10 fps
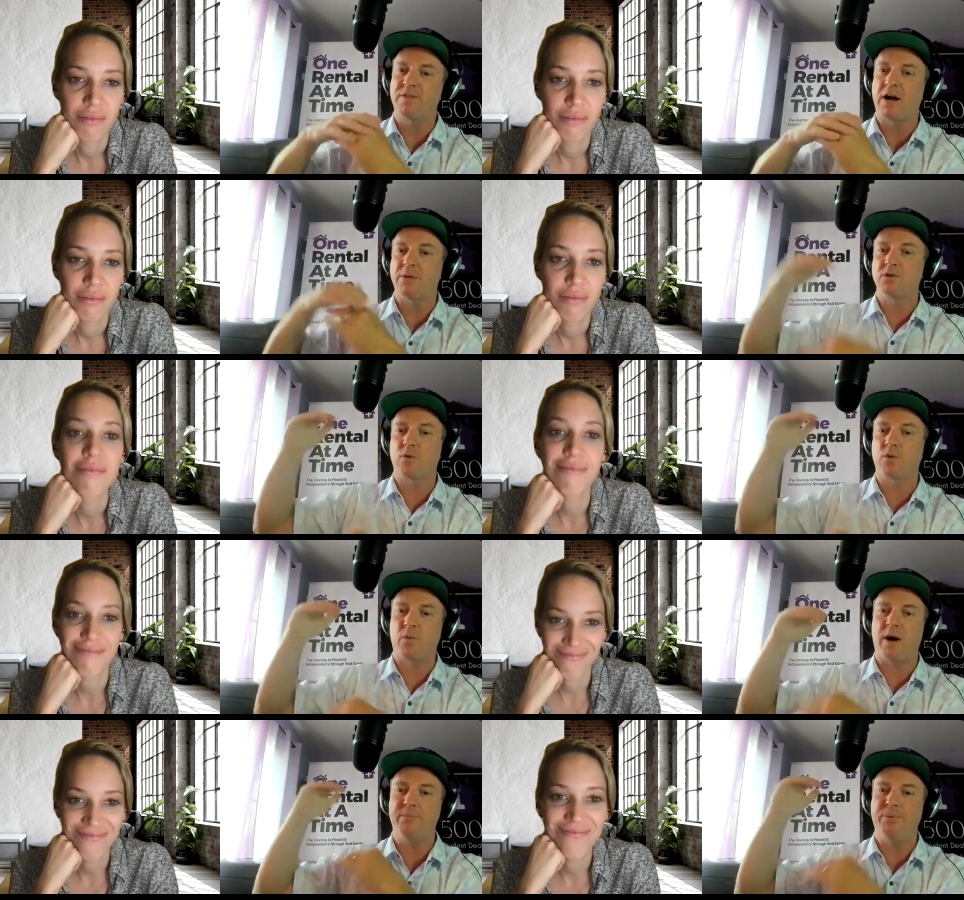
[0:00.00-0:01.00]
Speaker 1: we thought it was
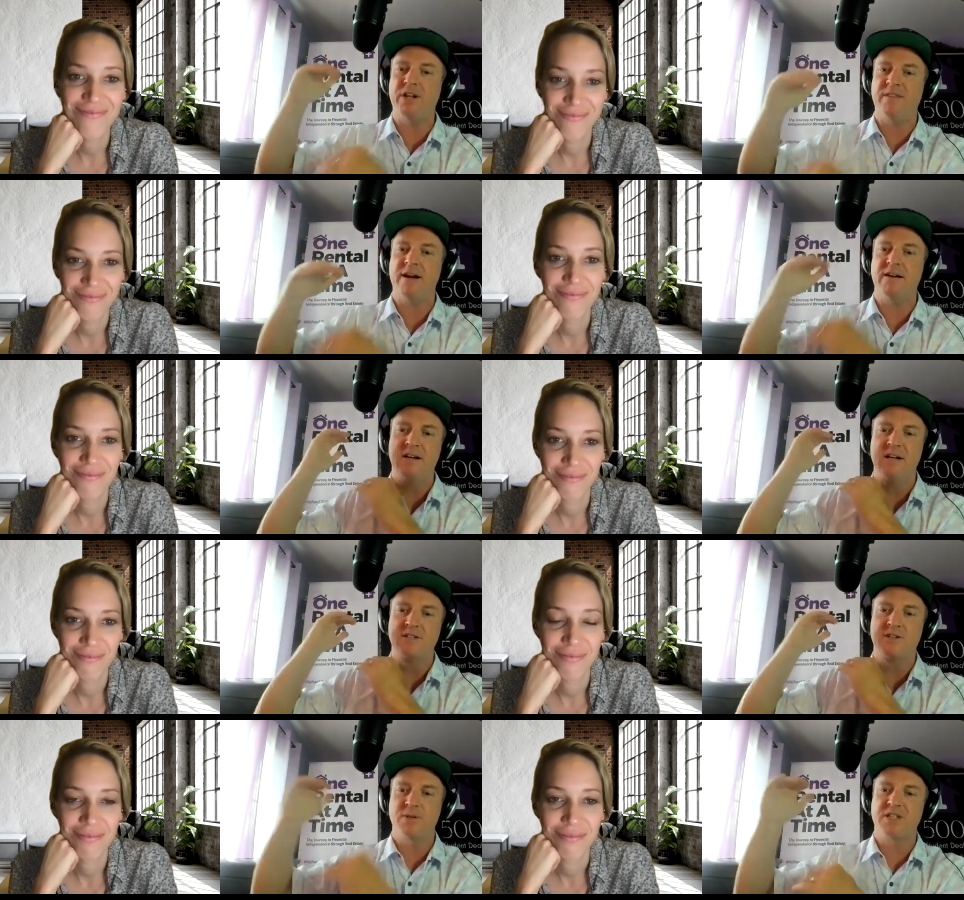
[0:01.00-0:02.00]
worthwhile putting there.
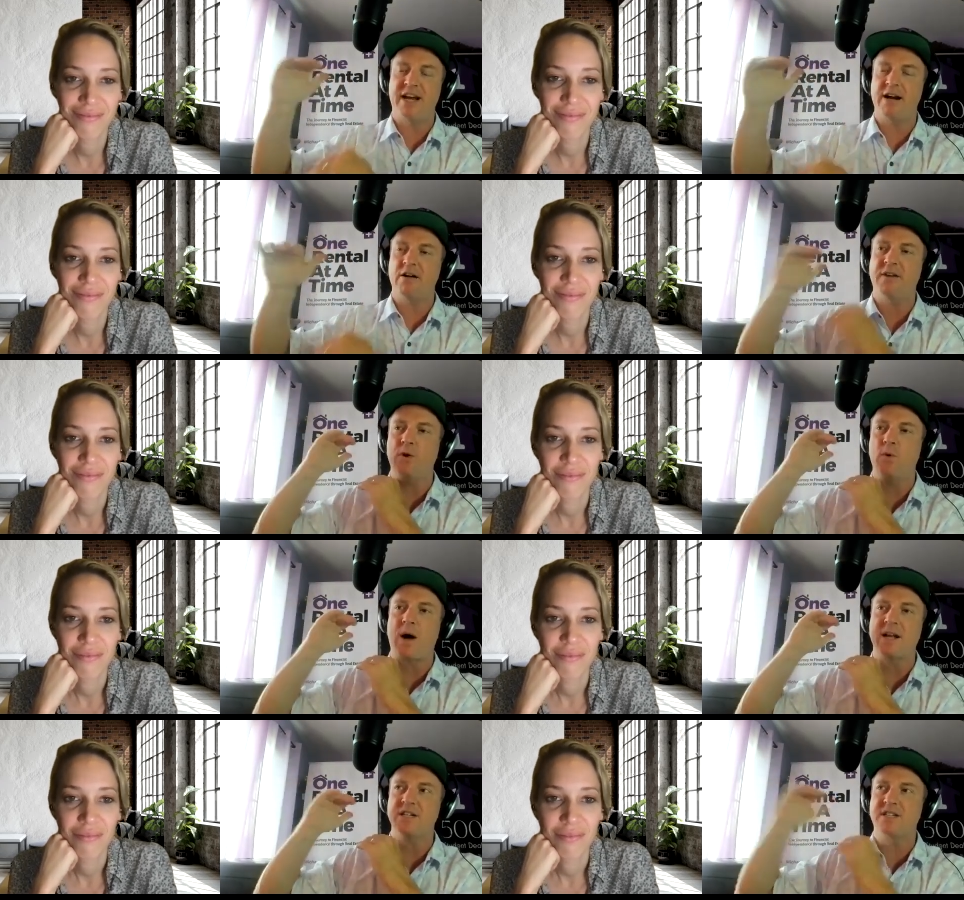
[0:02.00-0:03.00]
So it's there. If you
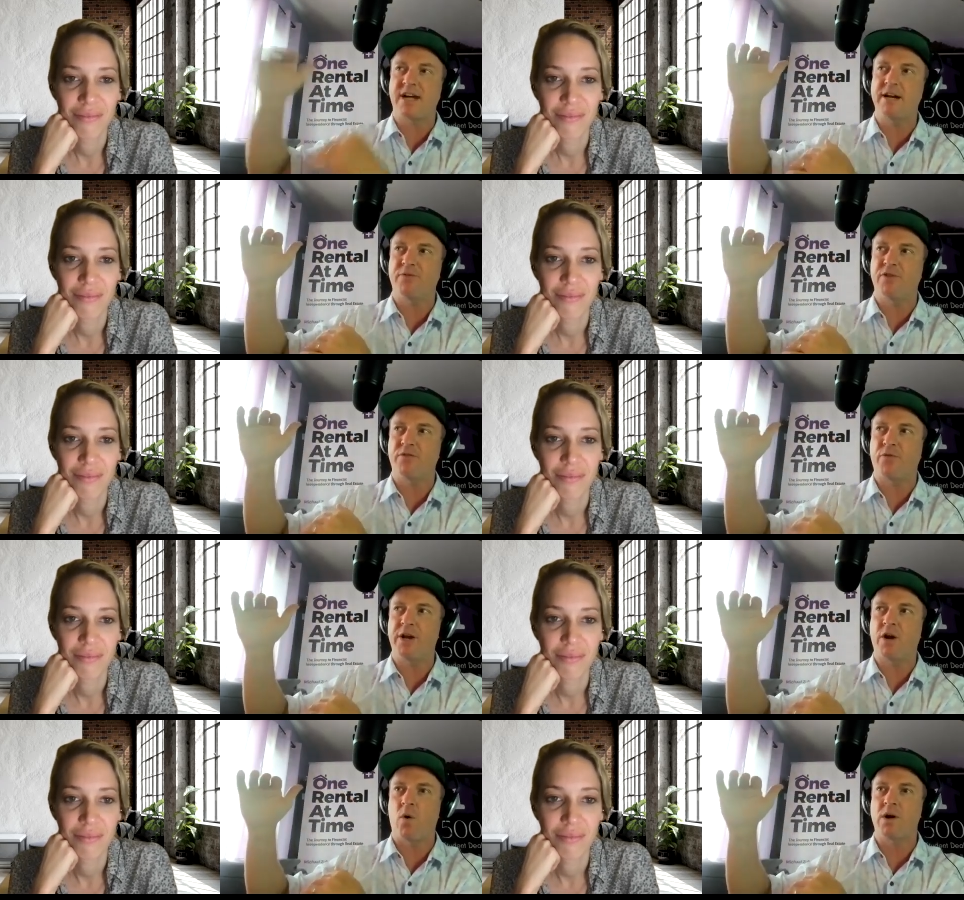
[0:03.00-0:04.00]
want to just sign up for the
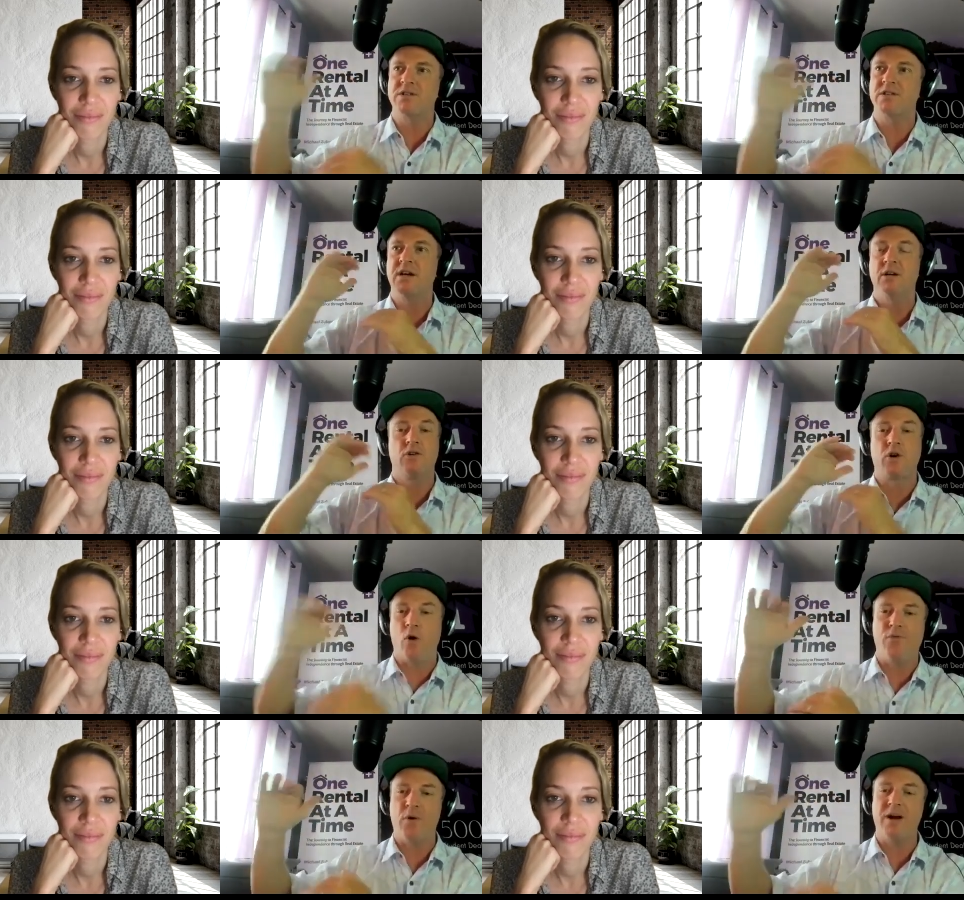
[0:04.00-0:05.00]
free course,
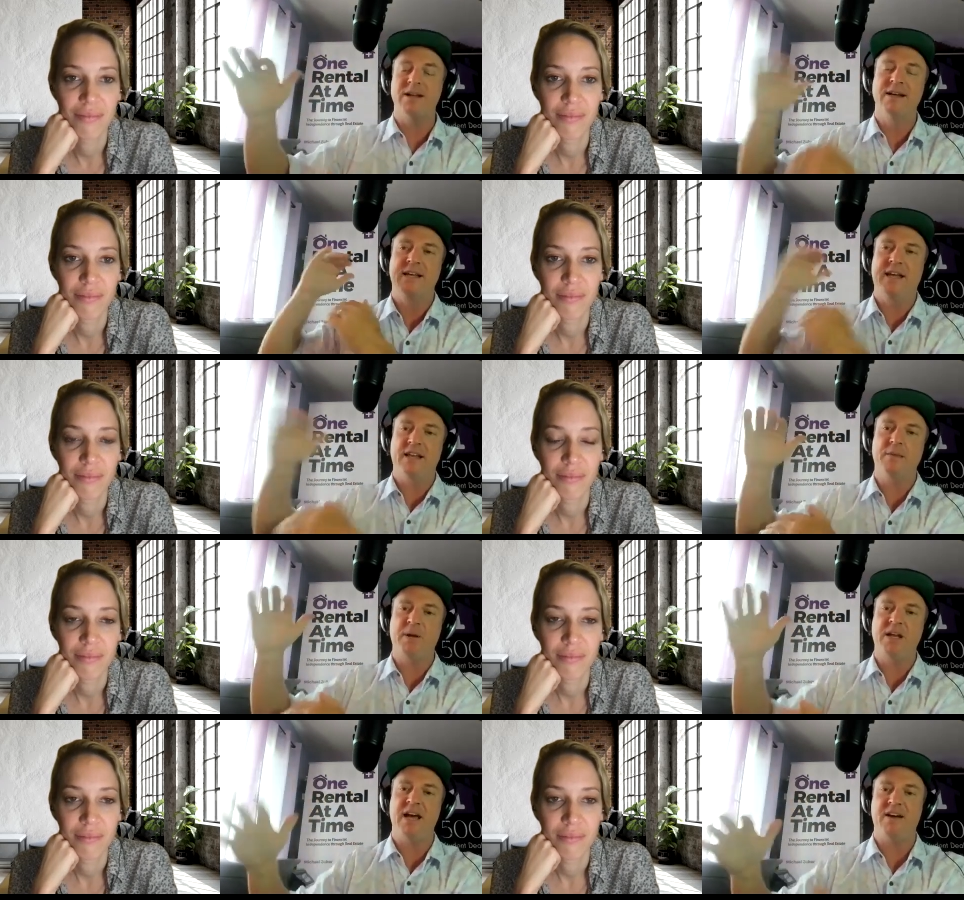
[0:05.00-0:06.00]
go for it. Get the
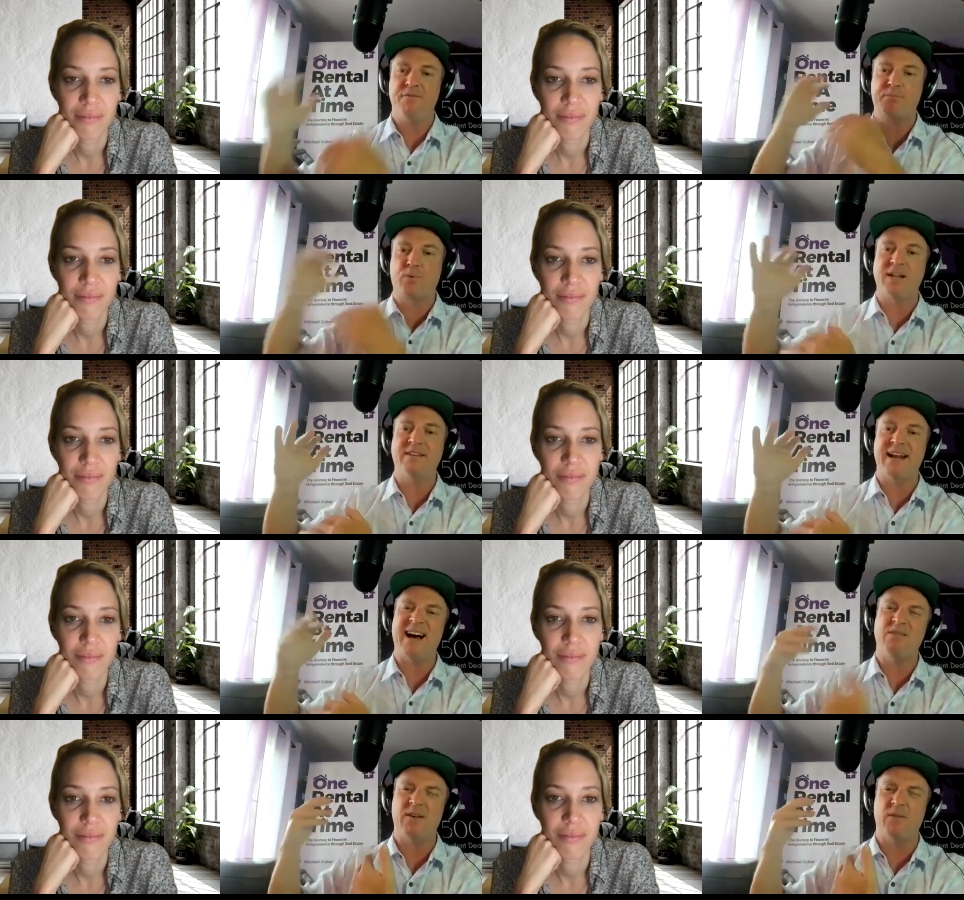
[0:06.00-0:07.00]
PDF, print it
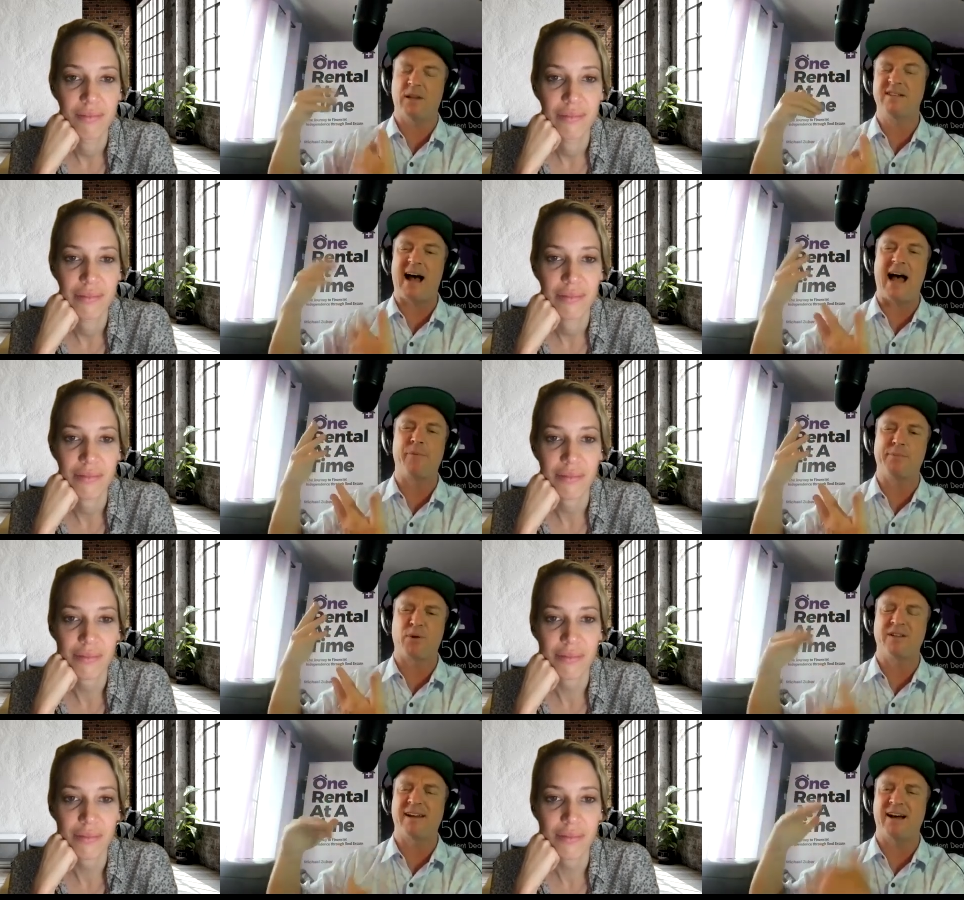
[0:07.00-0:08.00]
out. at least I would
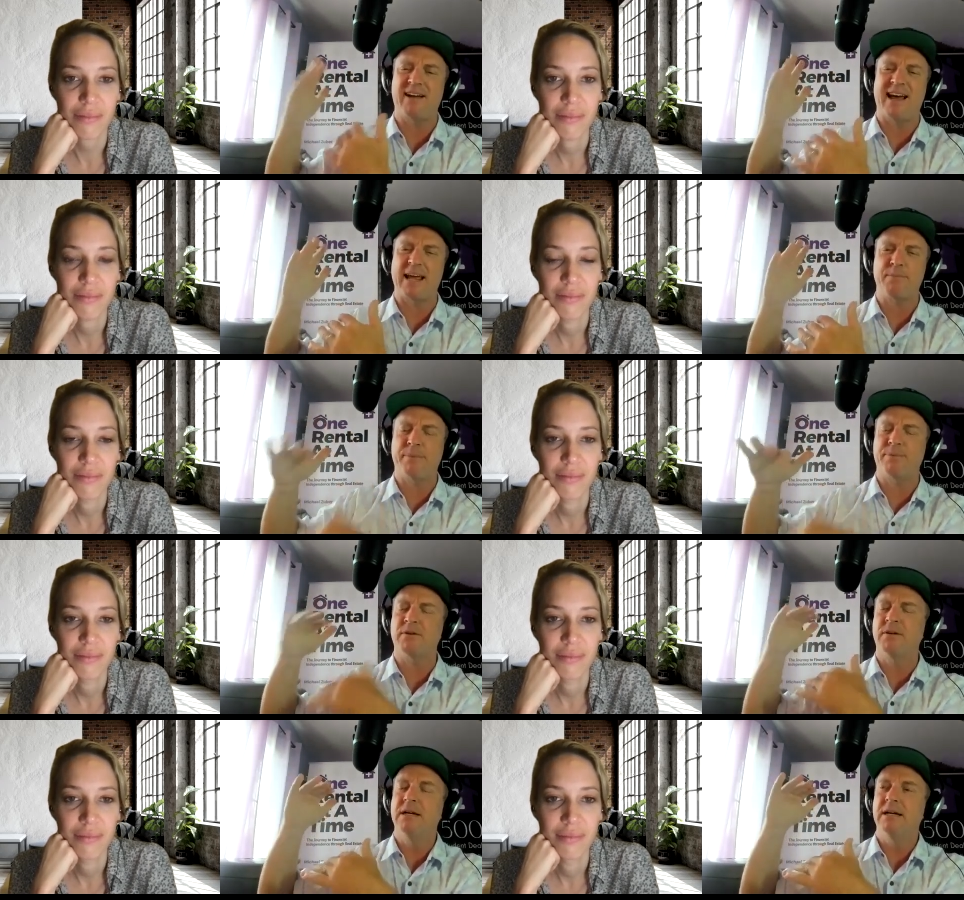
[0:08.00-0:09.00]
print it out. I like paper.